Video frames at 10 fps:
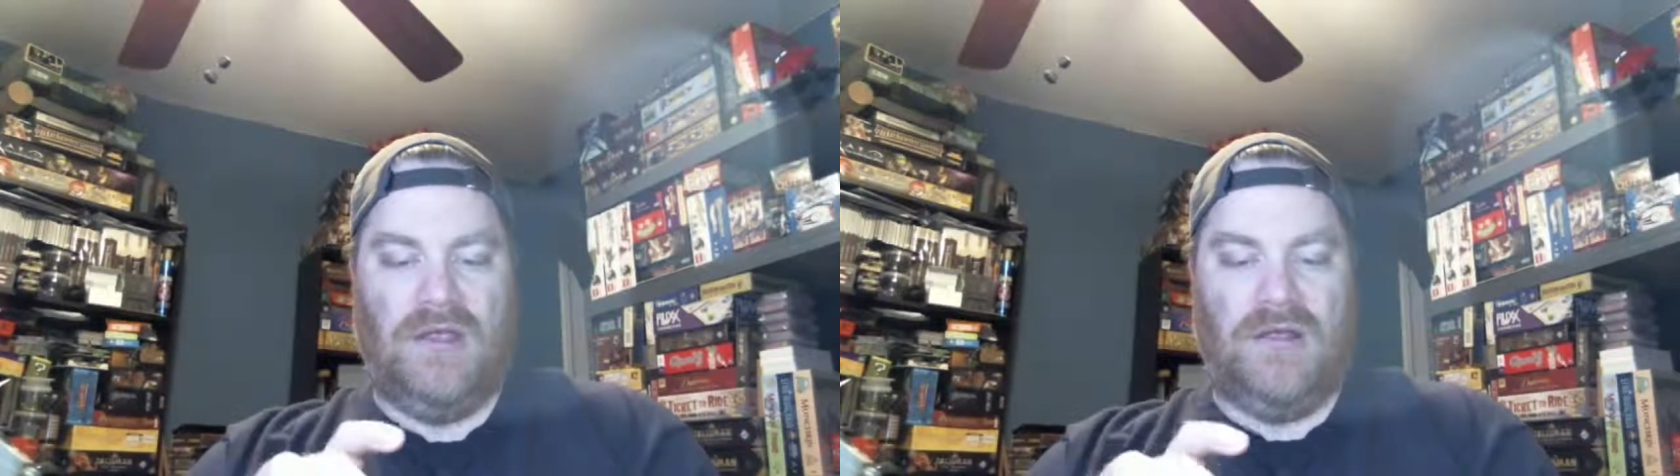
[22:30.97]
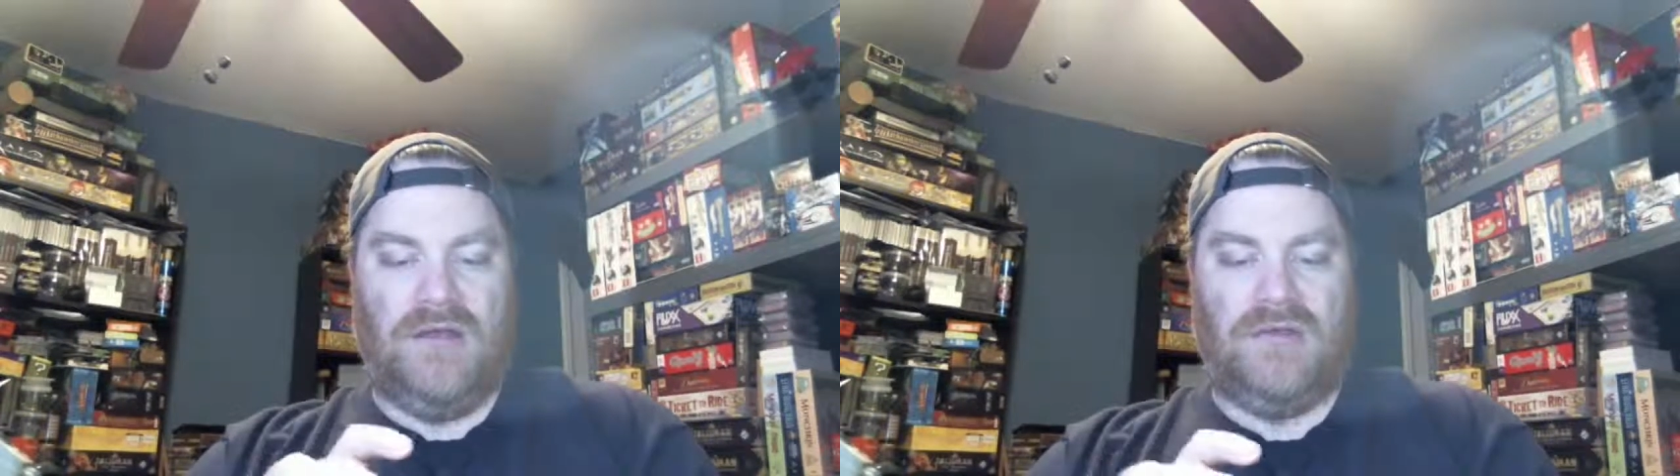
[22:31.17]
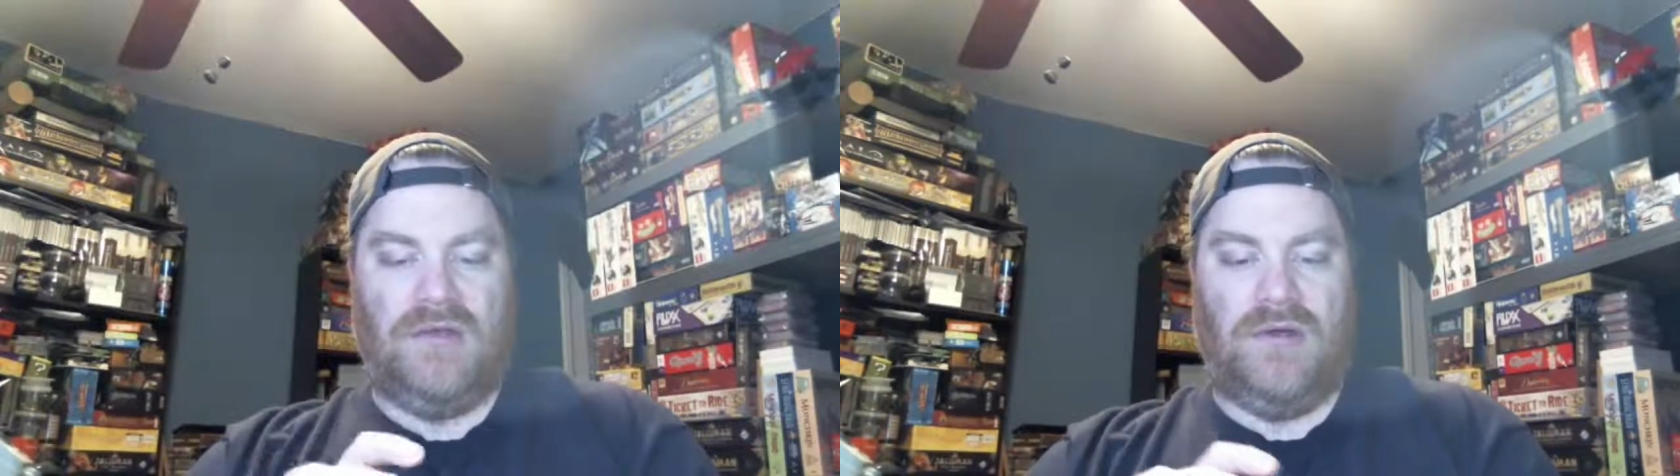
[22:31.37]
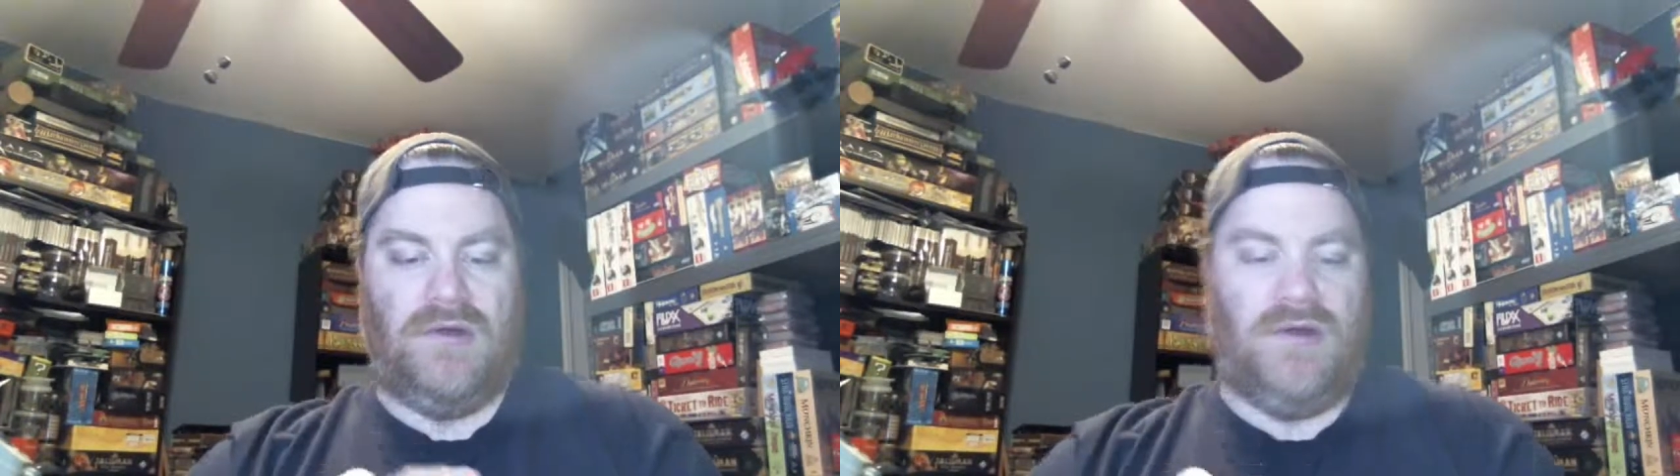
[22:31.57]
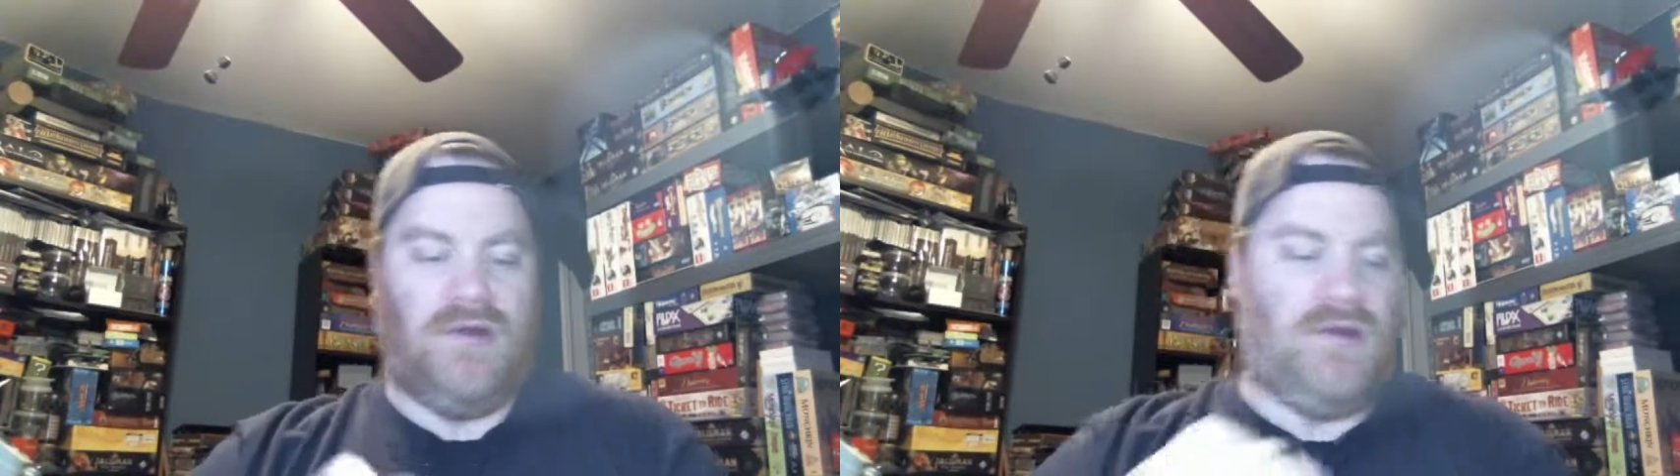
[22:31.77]
So
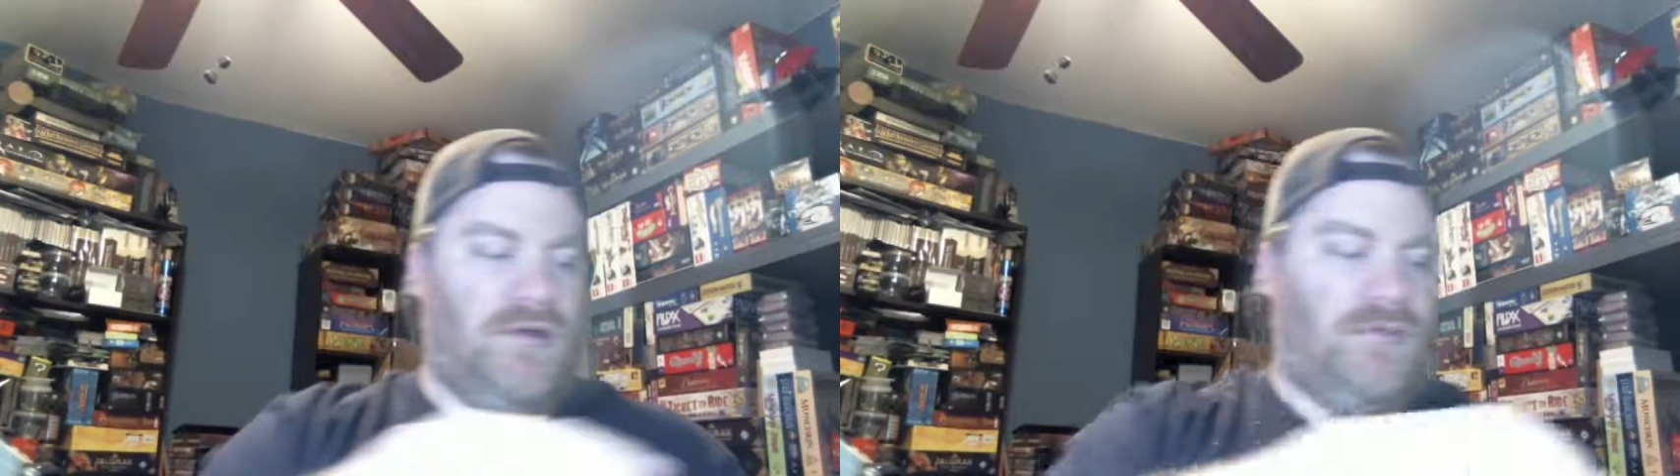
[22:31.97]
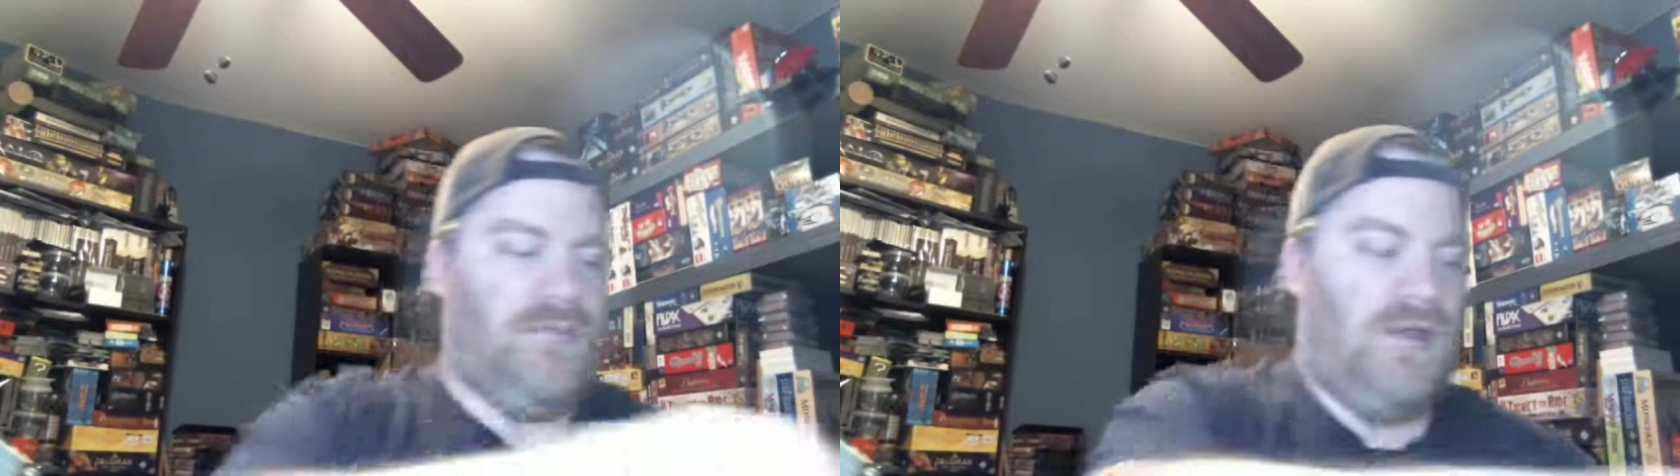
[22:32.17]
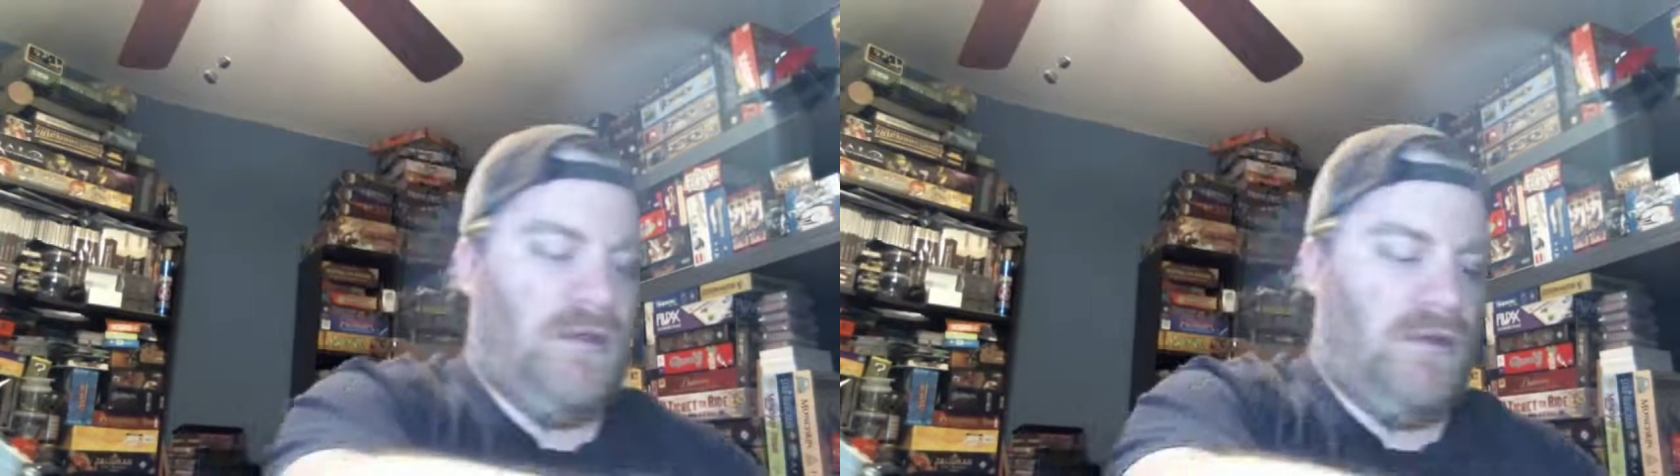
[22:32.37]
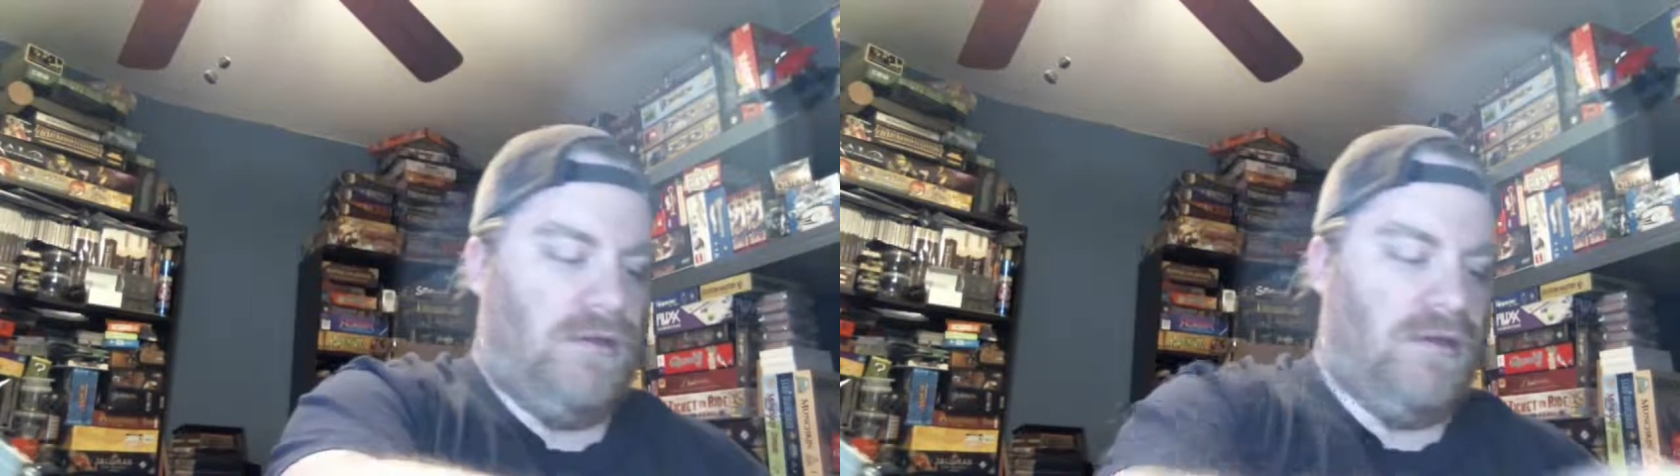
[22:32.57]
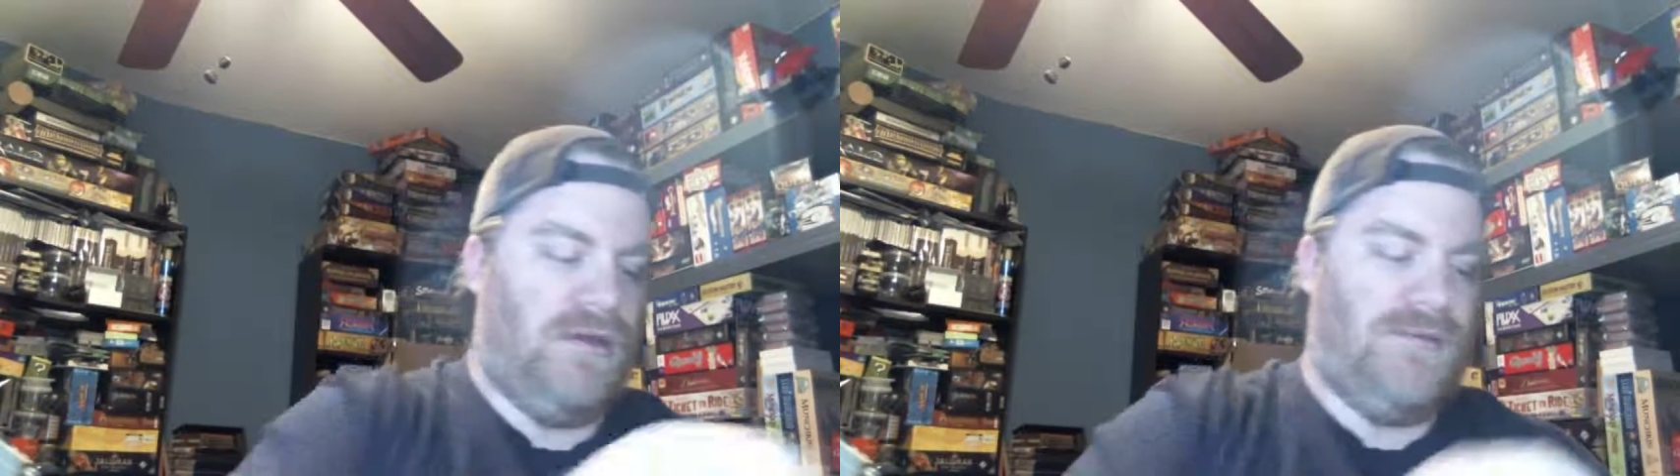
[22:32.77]
here come the
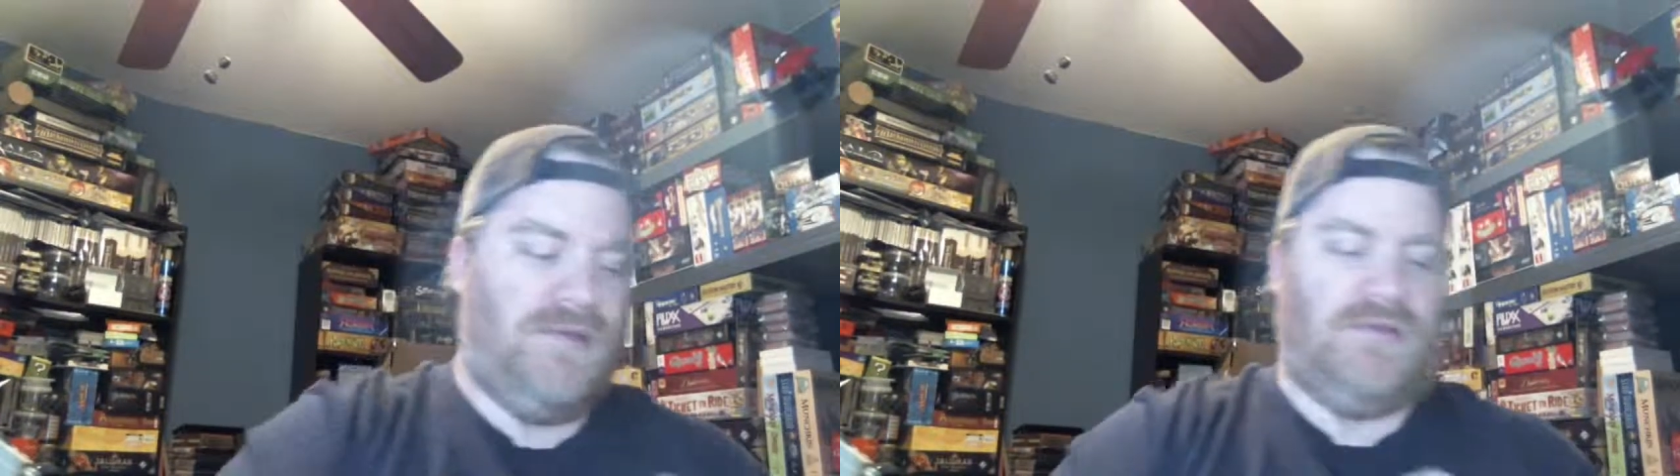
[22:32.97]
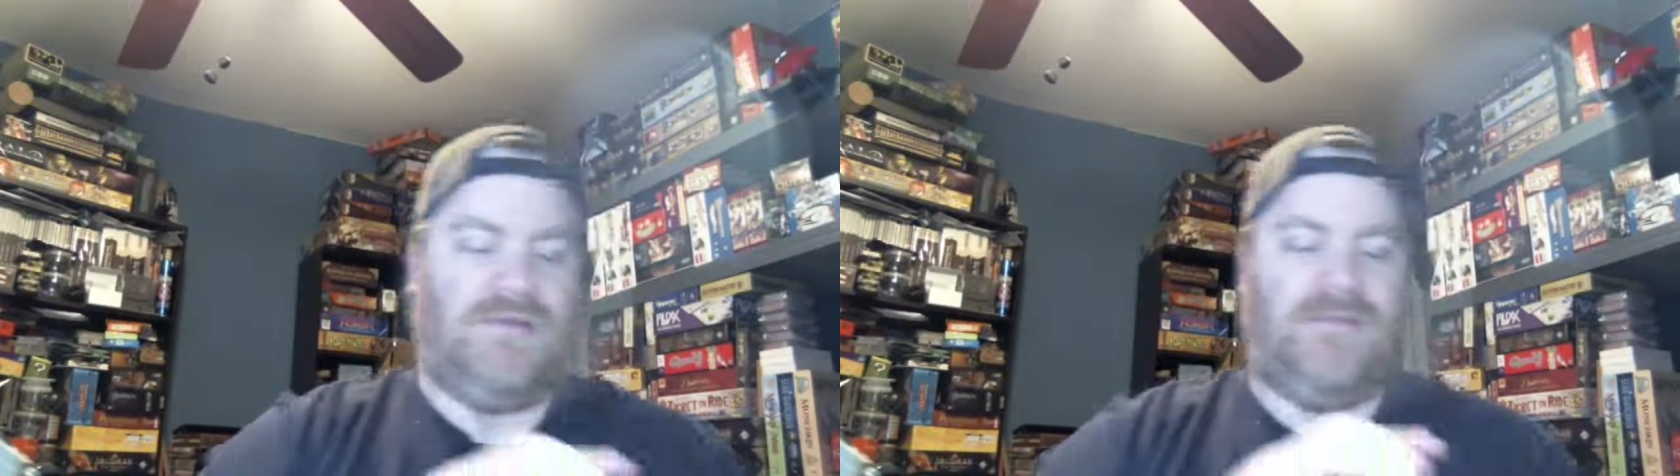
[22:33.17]
uncommons.